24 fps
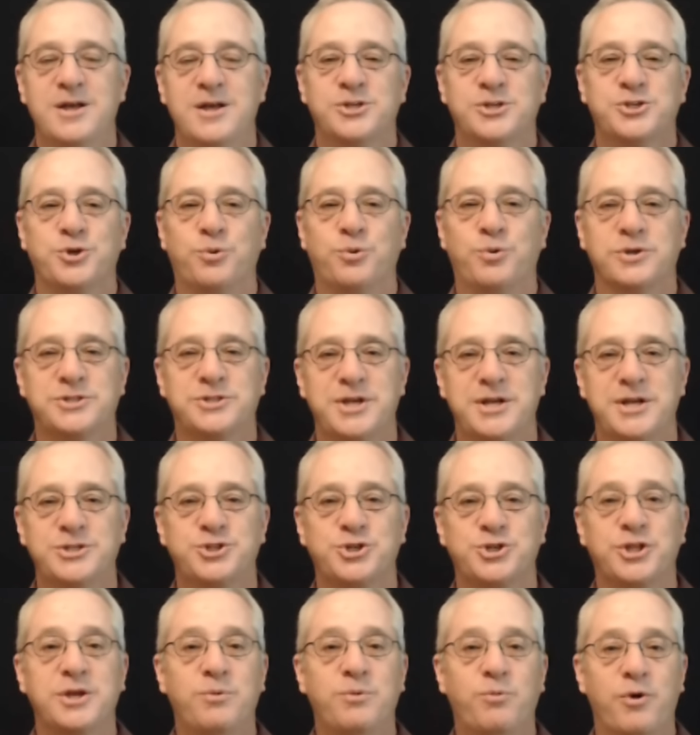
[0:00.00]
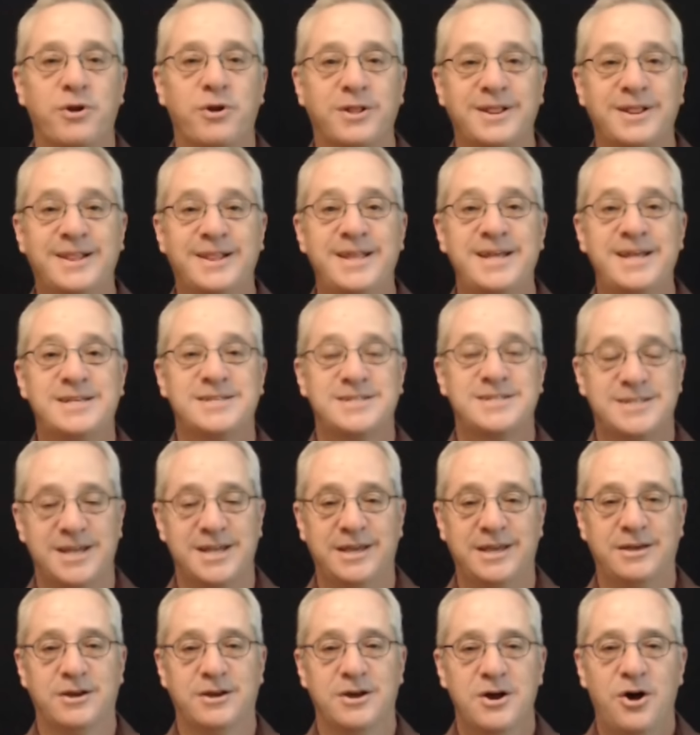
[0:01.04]
So essentially we're
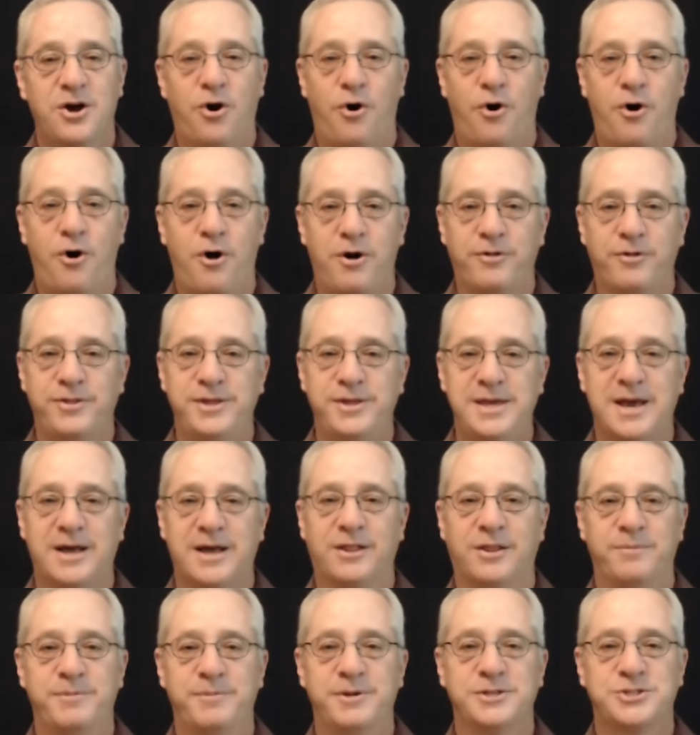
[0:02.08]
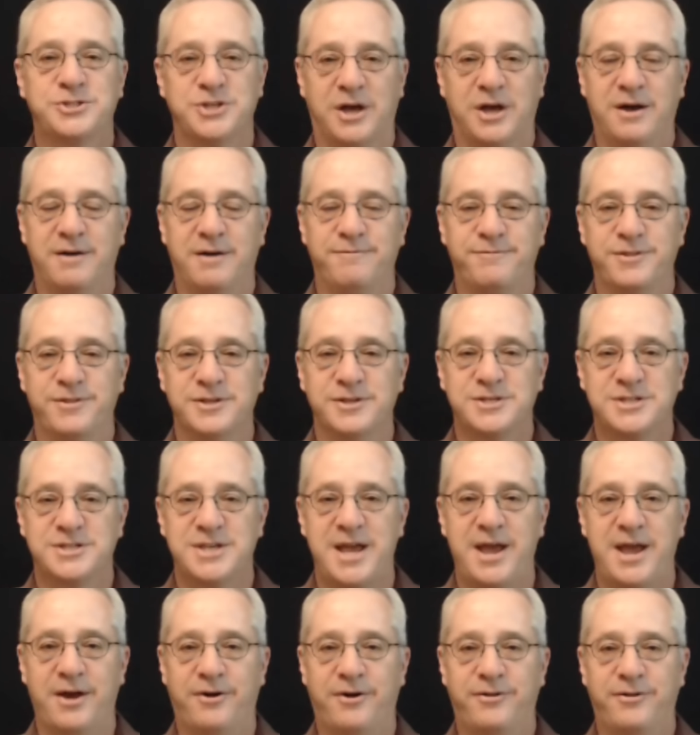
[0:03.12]
listing all the elements of the
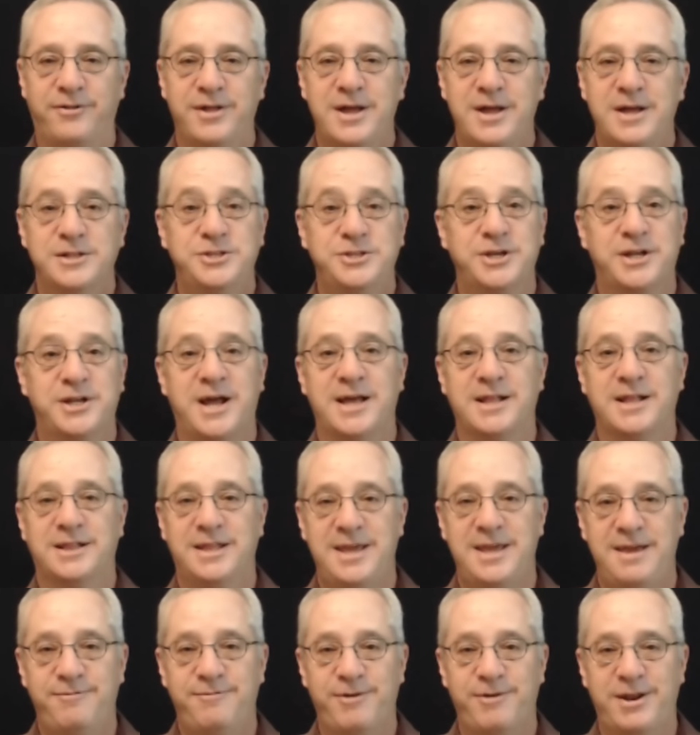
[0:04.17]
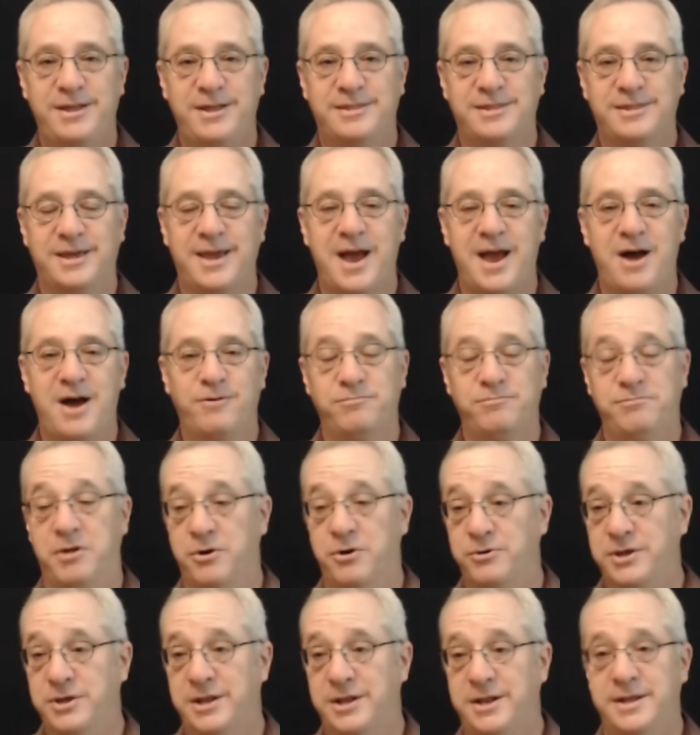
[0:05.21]
sale. Did I leave anything out?
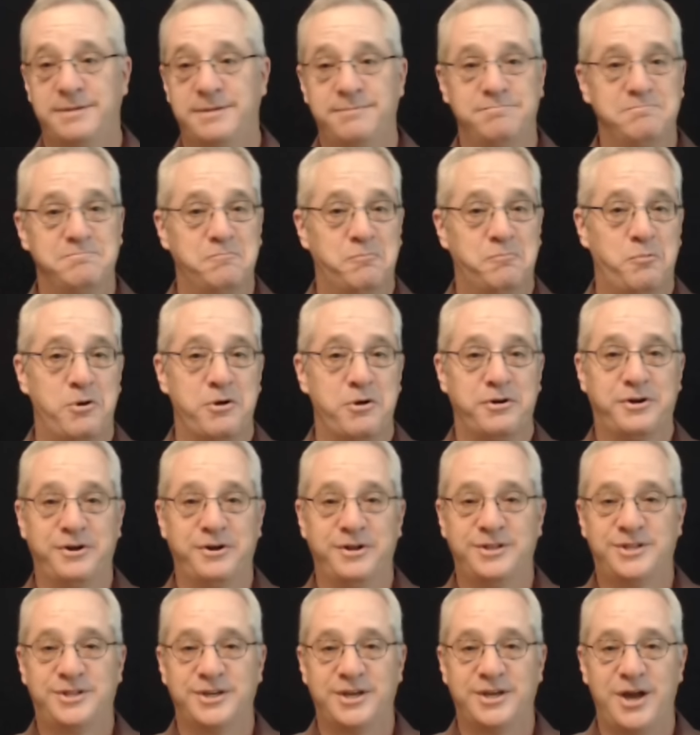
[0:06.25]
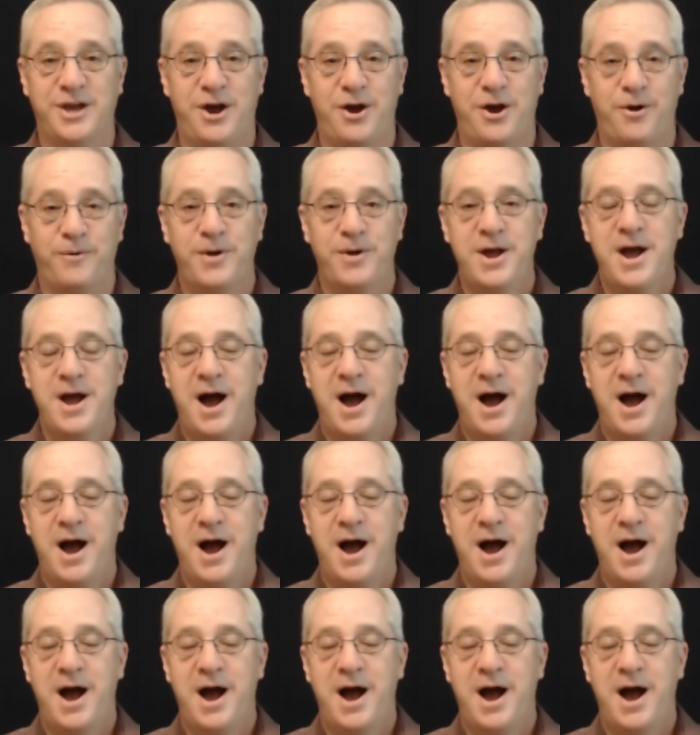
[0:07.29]
No, you didn't. We're good to go.